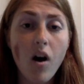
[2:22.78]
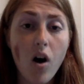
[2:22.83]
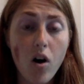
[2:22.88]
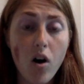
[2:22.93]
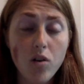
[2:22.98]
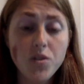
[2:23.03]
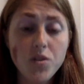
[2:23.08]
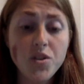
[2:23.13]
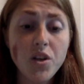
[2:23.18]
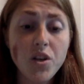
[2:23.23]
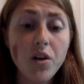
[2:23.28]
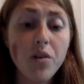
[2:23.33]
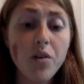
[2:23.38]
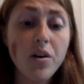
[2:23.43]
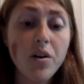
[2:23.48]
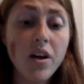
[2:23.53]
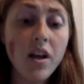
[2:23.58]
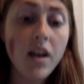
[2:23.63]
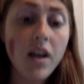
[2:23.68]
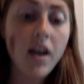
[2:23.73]

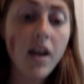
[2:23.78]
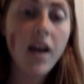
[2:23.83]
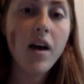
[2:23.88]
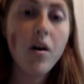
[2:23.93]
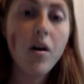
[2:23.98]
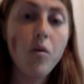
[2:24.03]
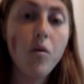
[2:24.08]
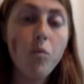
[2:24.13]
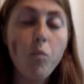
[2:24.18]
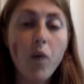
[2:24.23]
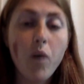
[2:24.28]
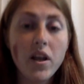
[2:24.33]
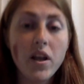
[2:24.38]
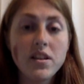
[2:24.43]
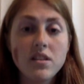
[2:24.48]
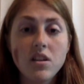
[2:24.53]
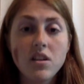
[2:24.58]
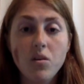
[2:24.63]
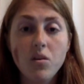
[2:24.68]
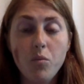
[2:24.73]
Also,
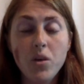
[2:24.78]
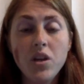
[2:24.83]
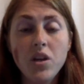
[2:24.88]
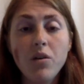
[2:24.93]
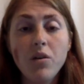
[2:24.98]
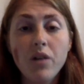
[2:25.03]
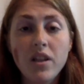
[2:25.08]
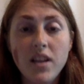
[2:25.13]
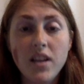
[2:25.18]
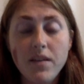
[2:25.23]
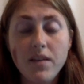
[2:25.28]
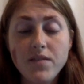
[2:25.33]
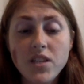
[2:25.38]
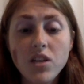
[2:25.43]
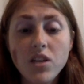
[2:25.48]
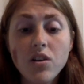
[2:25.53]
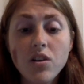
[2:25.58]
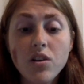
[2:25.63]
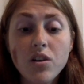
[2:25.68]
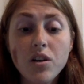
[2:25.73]
when you are
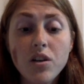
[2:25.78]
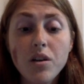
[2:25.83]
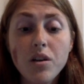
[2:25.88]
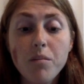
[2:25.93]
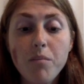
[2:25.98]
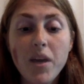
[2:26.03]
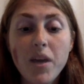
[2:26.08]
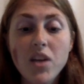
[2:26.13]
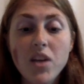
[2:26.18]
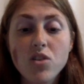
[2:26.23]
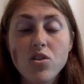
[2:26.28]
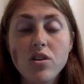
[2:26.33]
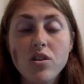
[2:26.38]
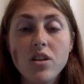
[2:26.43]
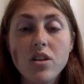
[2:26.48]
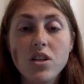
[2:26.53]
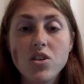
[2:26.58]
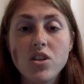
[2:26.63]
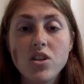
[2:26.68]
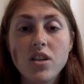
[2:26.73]
lifting her, make sure
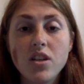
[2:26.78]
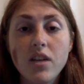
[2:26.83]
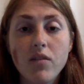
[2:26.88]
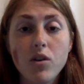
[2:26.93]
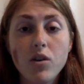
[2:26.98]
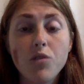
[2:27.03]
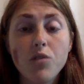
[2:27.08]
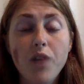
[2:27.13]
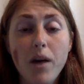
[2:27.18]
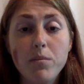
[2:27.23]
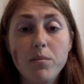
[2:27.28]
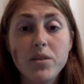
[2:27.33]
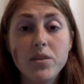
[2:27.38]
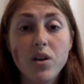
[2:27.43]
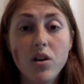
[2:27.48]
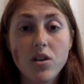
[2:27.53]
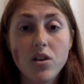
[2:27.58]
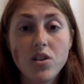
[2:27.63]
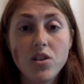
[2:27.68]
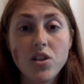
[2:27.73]
that she never grabs
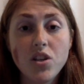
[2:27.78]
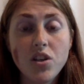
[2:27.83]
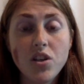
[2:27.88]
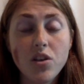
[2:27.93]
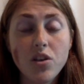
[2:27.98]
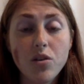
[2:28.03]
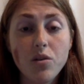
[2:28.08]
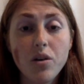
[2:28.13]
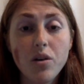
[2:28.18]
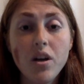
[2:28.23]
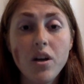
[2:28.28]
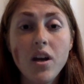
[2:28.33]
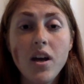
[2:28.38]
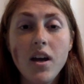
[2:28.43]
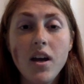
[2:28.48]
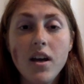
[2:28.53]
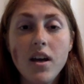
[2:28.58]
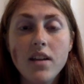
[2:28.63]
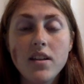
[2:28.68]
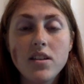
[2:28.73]
onto you.
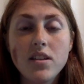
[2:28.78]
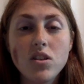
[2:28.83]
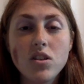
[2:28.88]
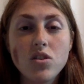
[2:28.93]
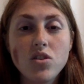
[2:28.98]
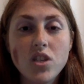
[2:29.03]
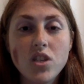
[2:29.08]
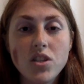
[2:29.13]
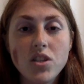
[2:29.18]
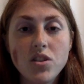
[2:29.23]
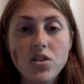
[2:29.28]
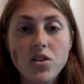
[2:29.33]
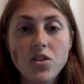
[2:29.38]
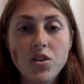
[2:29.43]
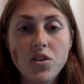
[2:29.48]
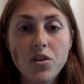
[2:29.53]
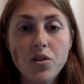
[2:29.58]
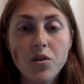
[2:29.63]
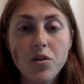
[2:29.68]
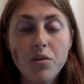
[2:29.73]
This is just
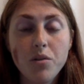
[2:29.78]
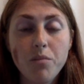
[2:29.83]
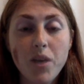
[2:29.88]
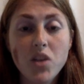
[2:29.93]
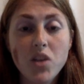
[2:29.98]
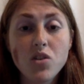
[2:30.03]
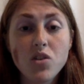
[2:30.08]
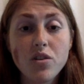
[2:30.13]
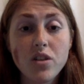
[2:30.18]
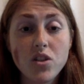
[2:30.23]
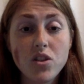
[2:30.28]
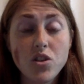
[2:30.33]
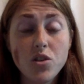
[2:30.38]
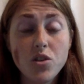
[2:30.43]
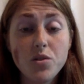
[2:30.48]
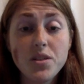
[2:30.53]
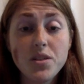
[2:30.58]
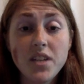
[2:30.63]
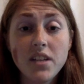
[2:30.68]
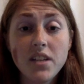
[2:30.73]
to make sure that
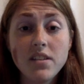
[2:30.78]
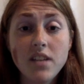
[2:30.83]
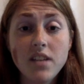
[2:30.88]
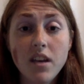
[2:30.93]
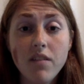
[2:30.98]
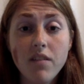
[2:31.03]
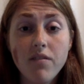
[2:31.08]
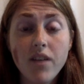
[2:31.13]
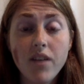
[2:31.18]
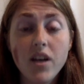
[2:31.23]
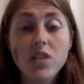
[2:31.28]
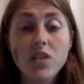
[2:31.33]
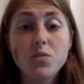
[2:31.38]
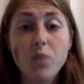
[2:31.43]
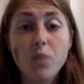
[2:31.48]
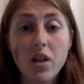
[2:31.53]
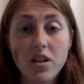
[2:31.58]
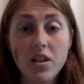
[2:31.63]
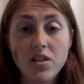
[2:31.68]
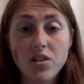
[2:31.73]
you stay safe as
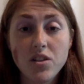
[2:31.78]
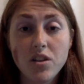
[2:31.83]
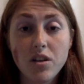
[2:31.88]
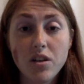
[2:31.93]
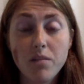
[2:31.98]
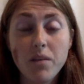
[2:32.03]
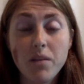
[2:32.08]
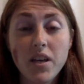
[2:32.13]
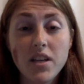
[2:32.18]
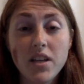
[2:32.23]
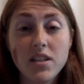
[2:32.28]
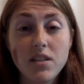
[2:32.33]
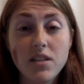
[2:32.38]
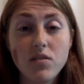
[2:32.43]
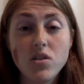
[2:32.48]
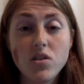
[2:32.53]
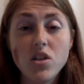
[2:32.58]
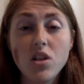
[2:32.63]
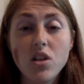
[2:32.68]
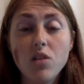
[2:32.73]
well as her, because if
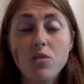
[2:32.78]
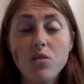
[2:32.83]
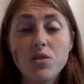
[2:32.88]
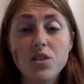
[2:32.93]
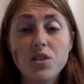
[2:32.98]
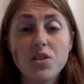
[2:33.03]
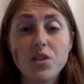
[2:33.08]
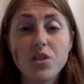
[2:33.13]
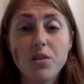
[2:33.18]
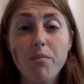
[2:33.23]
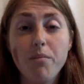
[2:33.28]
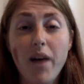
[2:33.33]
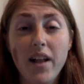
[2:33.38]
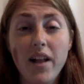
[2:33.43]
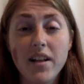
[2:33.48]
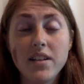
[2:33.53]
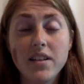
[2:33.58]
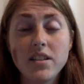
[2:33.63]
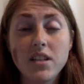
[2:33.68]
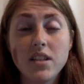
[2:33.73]
she loses her
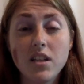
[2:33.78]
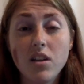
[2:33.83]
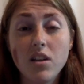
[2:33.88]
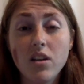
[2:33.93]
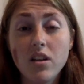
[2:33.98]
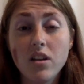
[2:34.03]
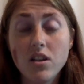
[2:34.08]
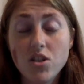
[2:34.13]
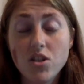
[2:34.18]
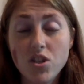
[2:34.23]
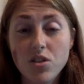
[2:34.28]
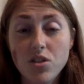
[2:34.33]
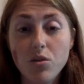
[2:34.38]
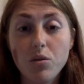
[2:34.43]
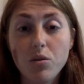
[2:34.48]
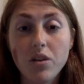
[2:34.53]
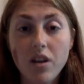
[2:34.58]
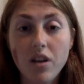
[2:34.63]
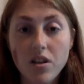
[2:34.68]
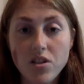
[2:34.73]
balance and she's
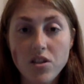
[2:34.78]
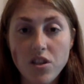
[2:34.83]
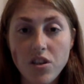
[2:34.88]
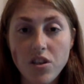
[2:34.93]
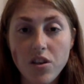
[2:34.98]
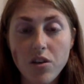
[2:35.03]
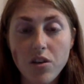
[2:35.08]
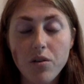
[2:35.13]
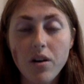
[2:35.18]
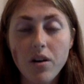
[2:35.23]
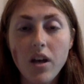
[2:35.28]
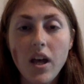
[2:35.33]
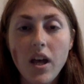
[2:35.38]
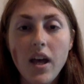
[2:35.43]
holding onto you,